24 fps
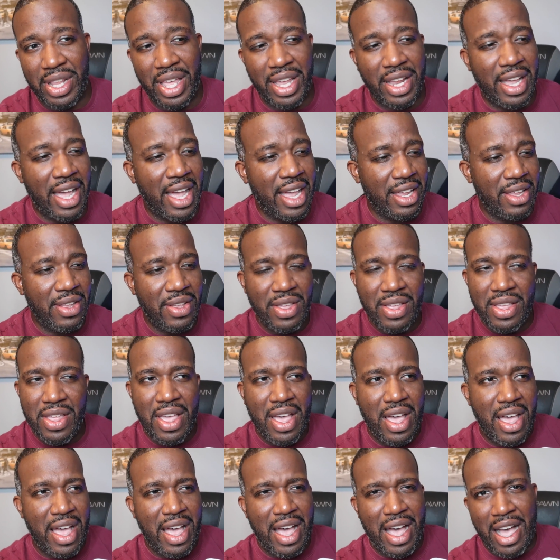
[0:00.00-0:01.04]
Like,
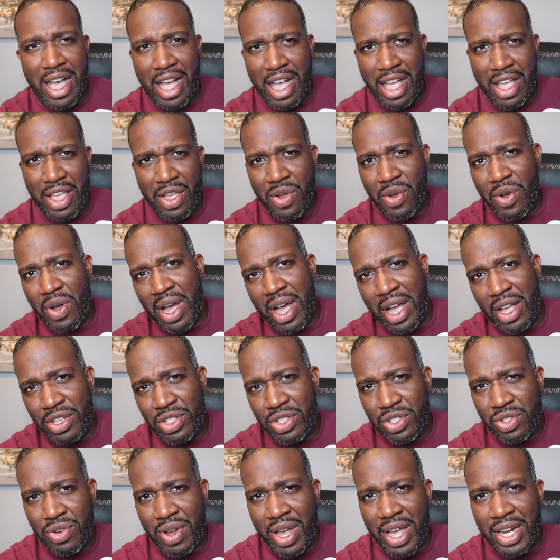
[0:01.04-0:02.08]
I
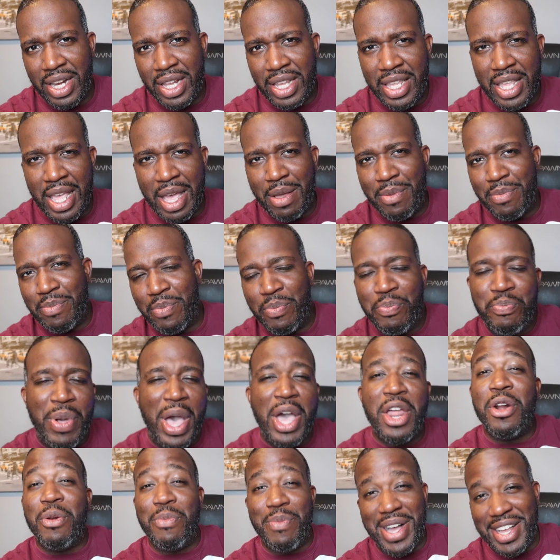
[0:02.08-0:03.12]
was trying to
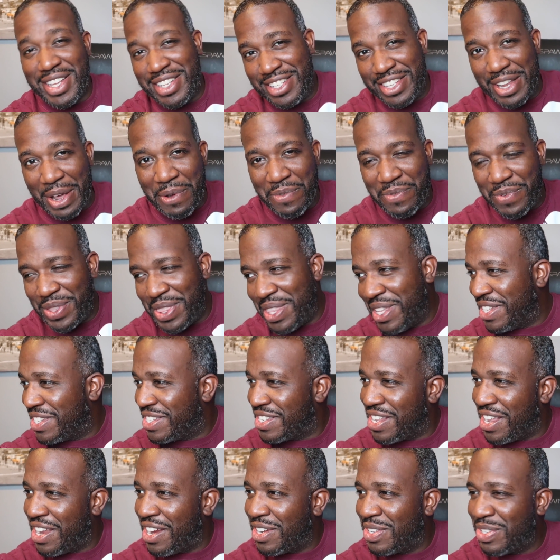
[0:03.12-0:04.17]
better myself for
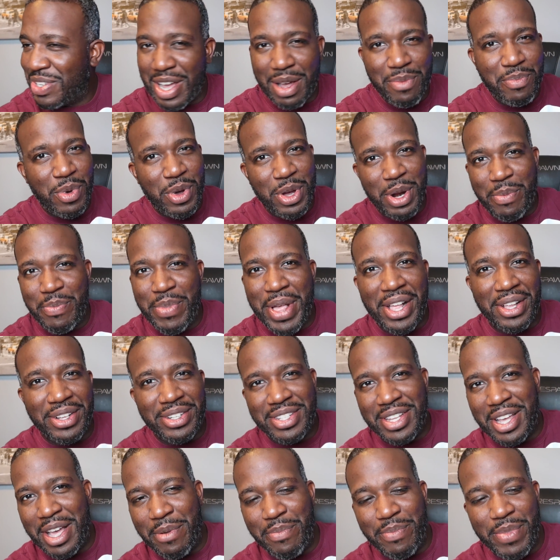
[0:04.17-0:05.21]
this year, so I bought a
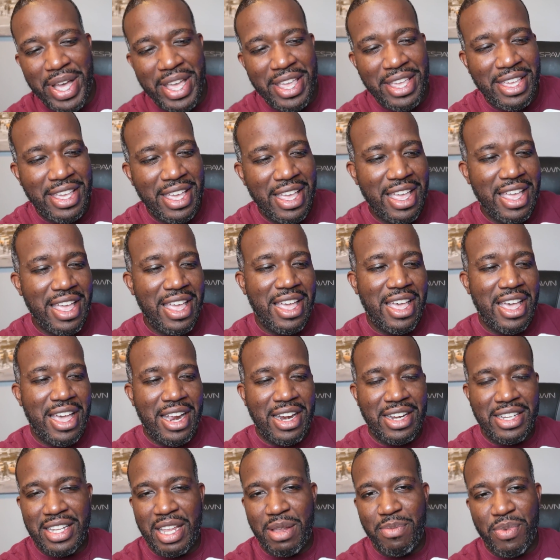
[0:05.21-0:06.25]
Peloton bike, and
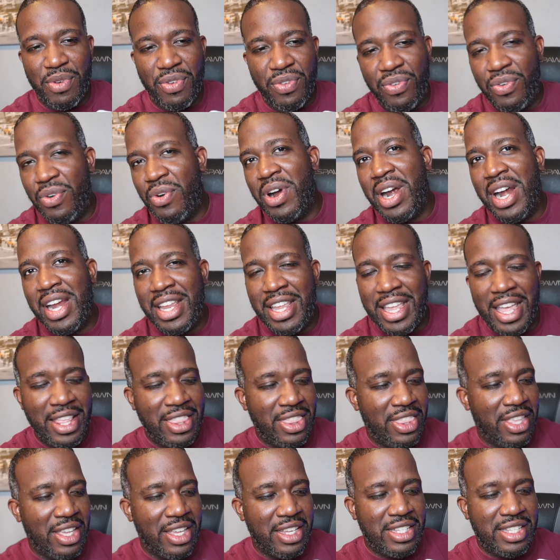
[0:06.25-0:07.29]
I was like, before I
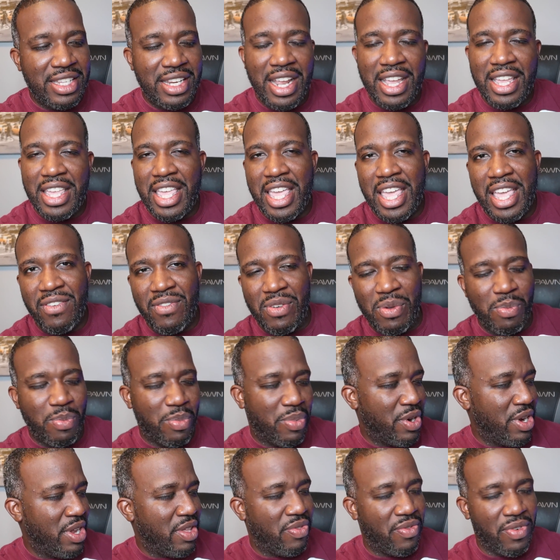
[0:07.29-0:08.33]
get this, and I can't even
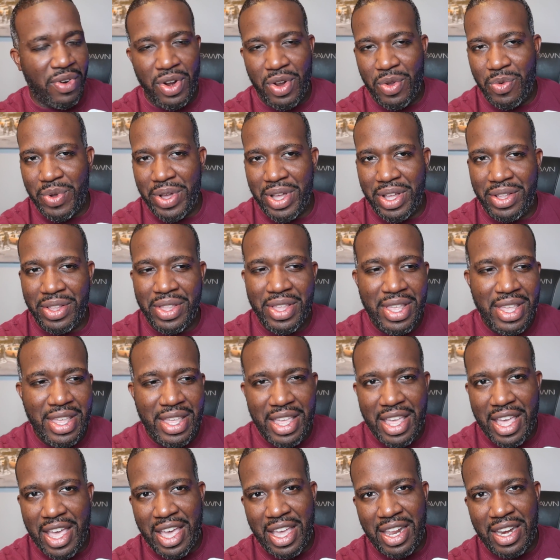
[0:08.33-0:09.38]
breathe very well,
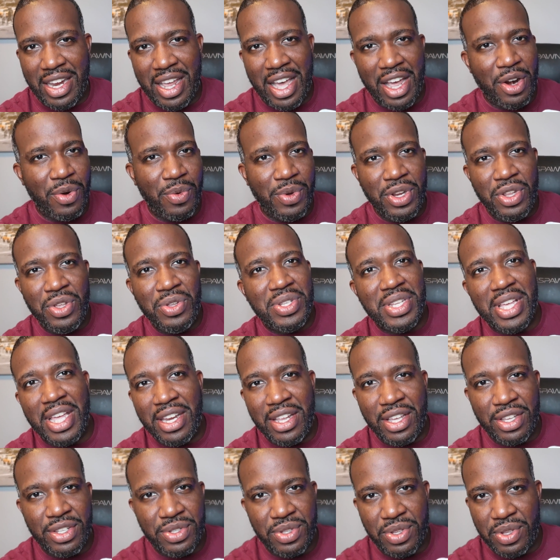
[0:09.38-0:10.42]
and I don't want to use
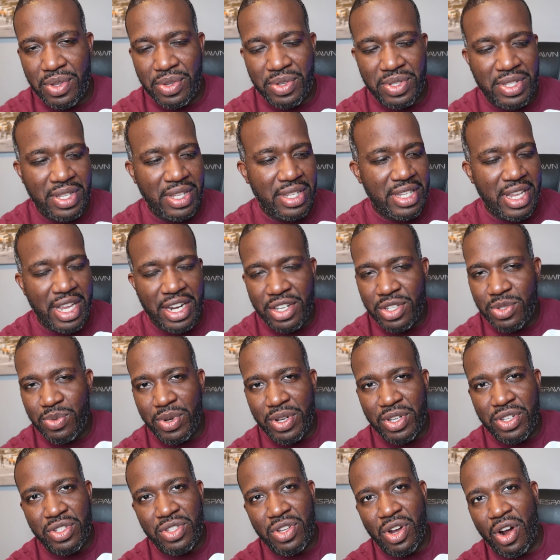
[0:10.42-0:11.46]
any excuses. I just
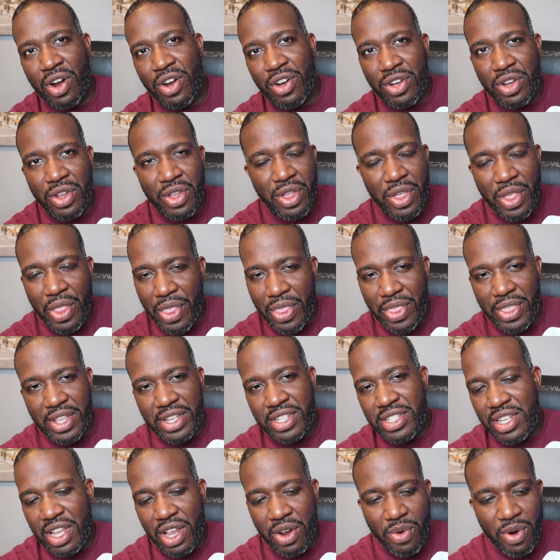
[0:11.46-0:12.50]
want to start
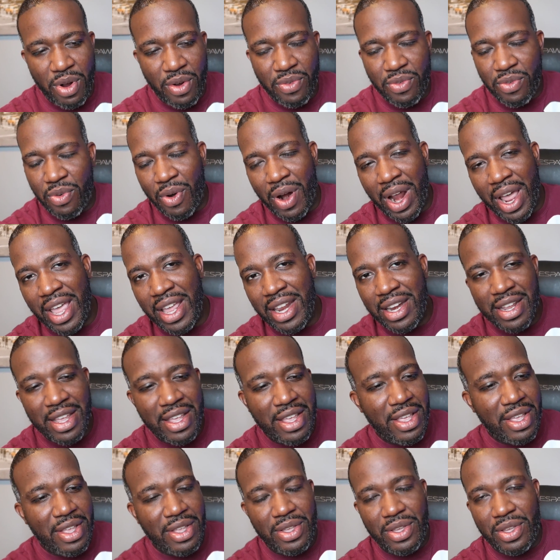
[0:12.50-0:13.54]
this year off right,
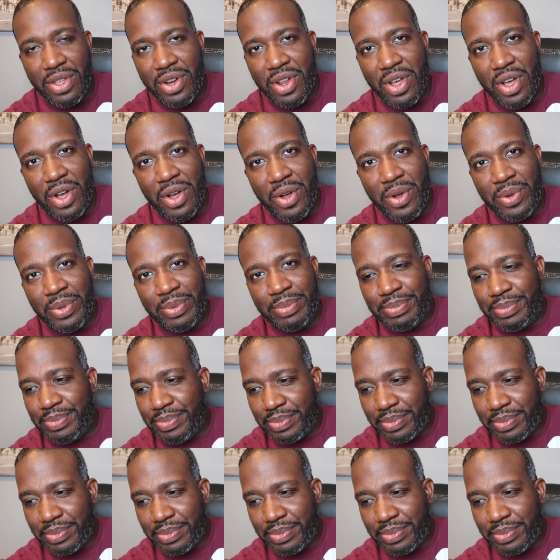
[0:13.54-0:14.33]
you know,